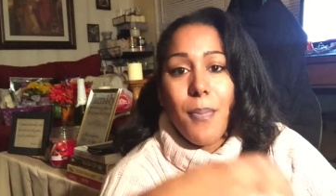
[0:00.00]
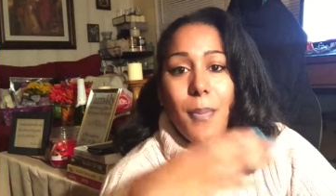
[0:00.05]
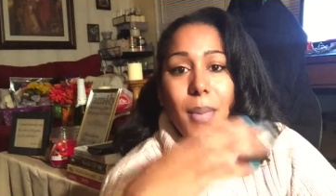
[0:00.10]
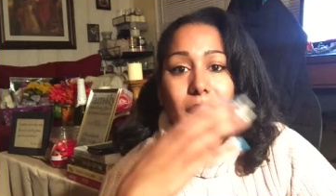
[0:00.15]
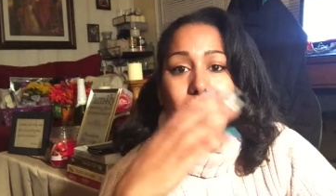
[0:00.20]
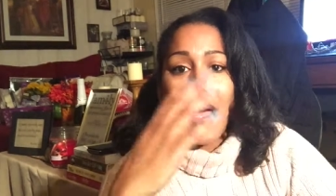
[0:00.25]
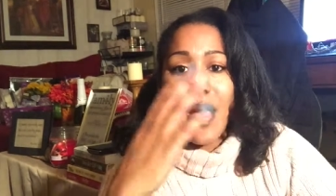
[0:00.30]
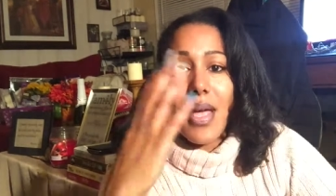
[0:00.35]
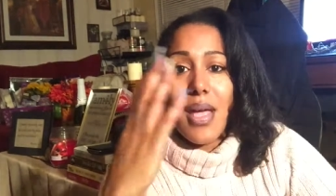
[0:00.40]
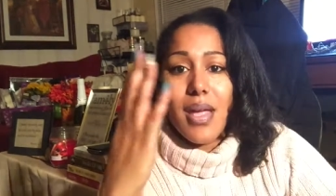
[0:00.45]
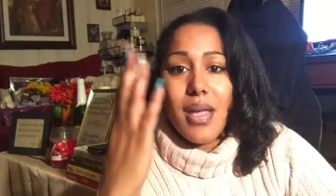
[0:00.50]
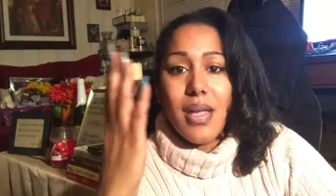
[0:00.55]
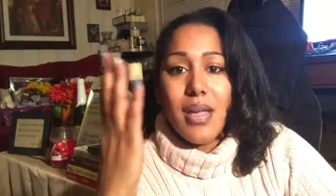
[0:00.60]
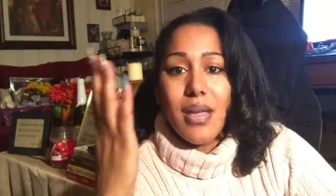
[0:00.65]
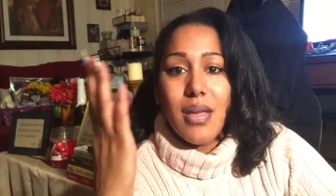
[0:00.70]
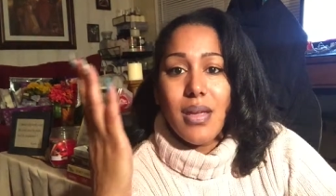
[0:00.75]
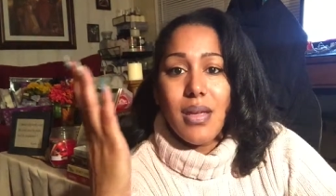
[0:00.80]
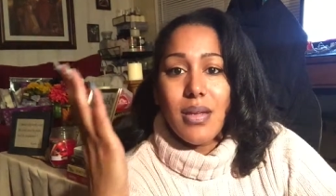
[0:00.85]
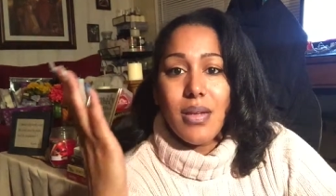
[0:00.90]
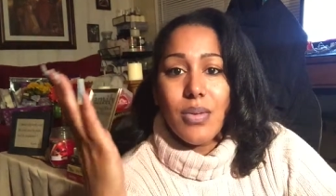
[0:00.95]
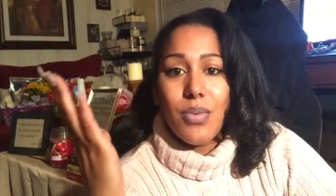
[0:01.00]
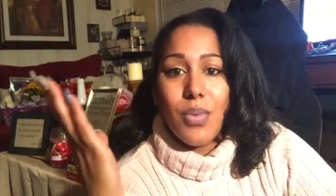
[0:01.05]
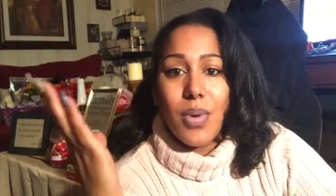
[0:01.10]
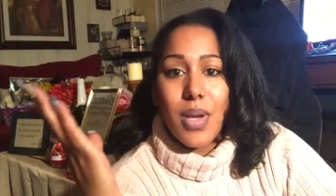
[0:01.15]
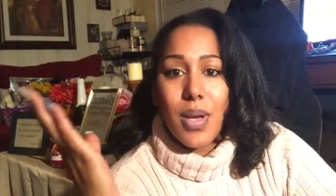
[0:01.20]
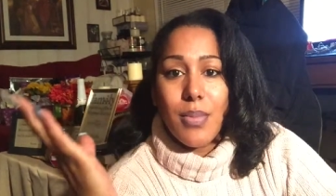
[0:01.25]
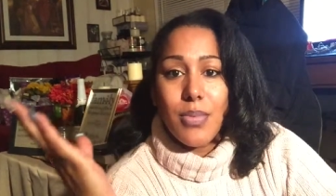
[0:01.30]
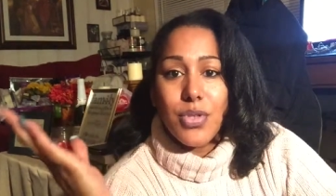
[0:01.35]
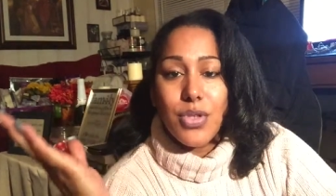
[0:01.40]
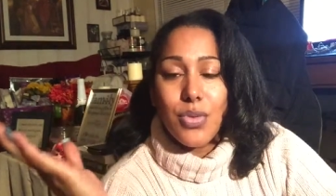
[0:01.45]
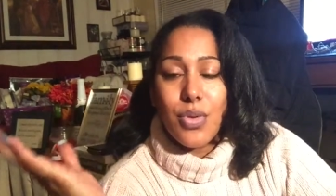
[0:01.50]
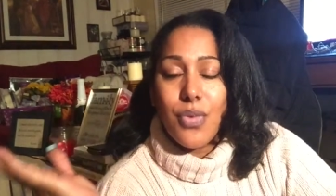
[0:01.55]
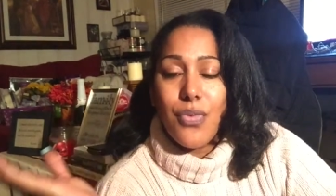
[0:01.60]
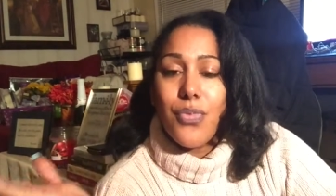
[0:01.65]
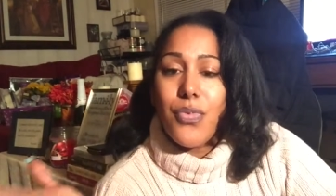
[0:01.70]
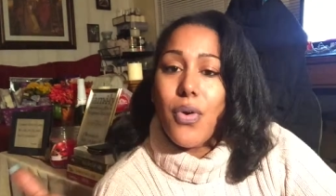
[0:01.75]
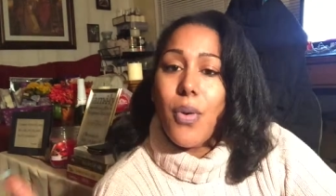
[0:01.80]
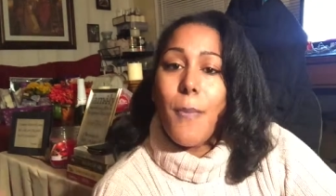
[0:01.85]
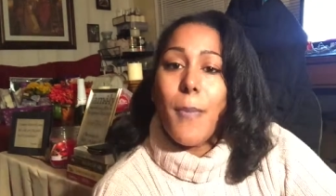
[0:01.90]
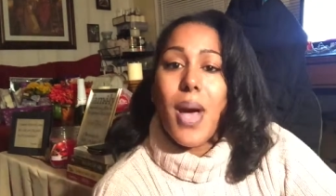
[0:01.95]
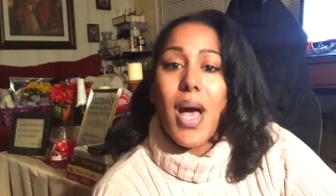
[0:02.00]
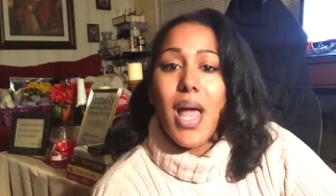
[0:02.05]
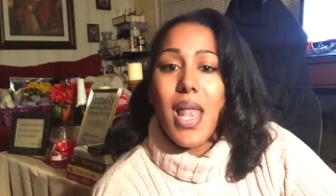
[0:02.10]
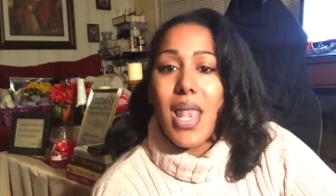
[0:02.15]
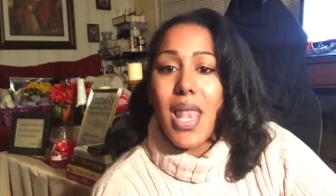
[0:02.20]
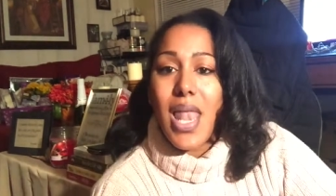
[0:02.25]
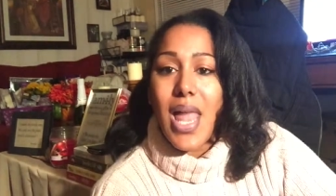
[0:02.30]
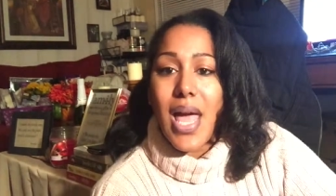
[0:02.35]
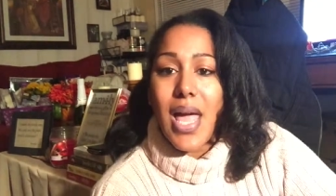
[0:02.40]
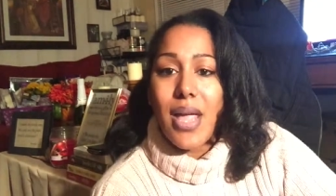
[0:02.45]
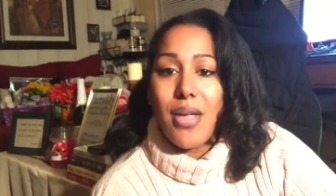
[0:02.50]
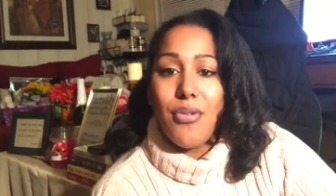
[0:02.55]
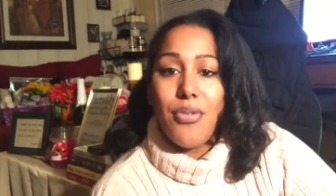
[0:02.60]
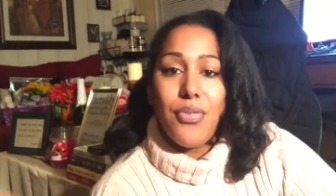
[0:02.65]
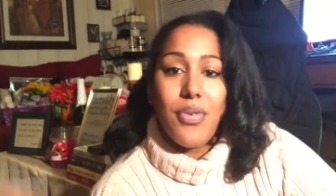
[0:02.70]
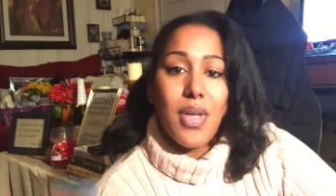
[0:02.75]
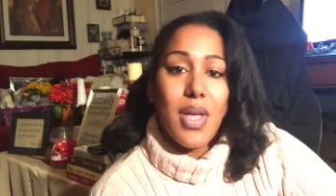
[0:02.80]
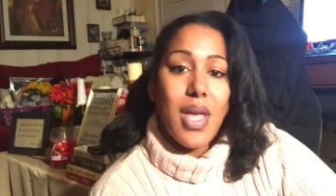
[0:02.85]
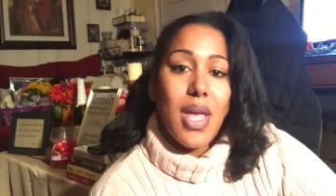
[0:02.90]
my what I'm doing for my life